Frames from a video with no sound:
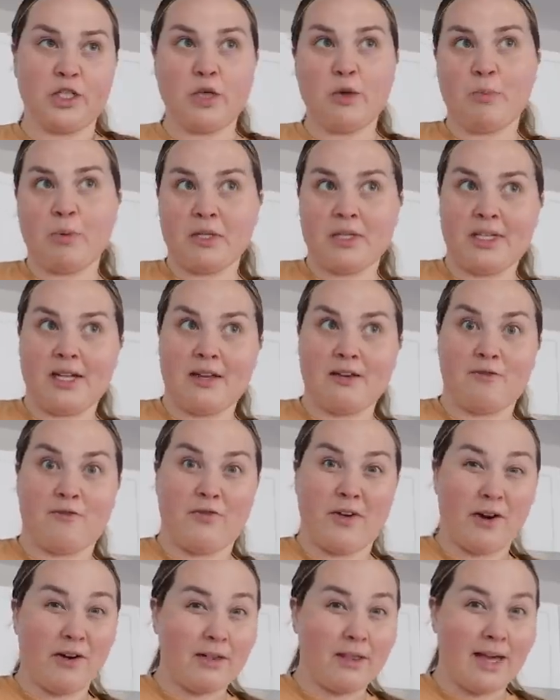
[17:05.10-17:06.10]
two percent
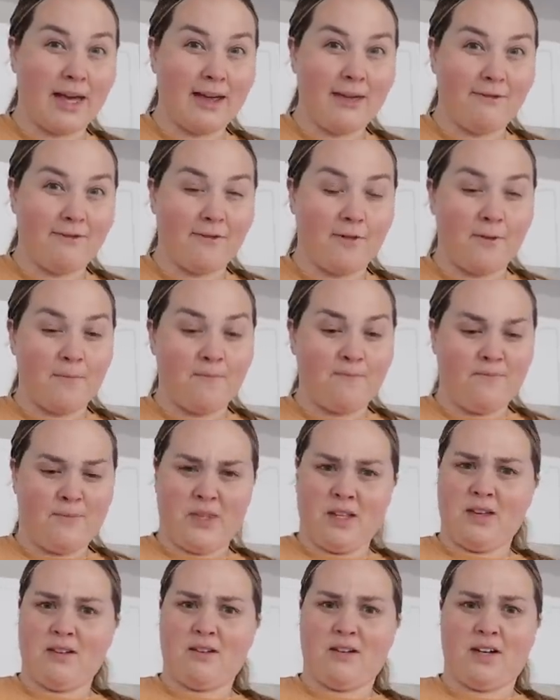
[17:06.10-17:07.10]
Fairlife.
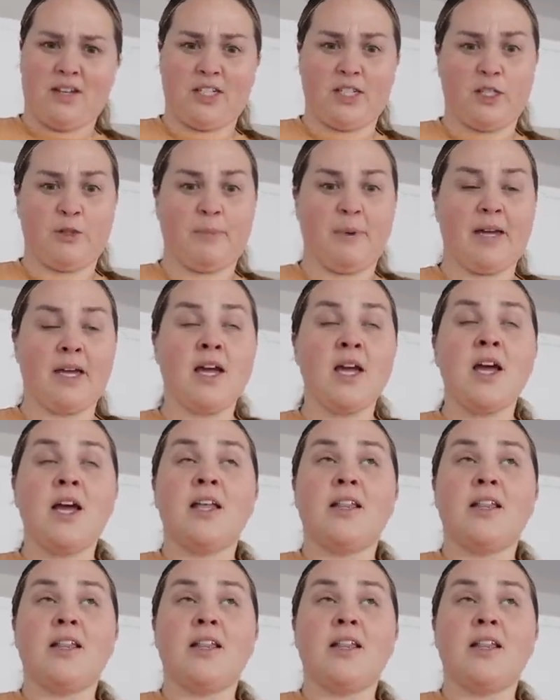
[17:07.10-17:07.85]
I just spit.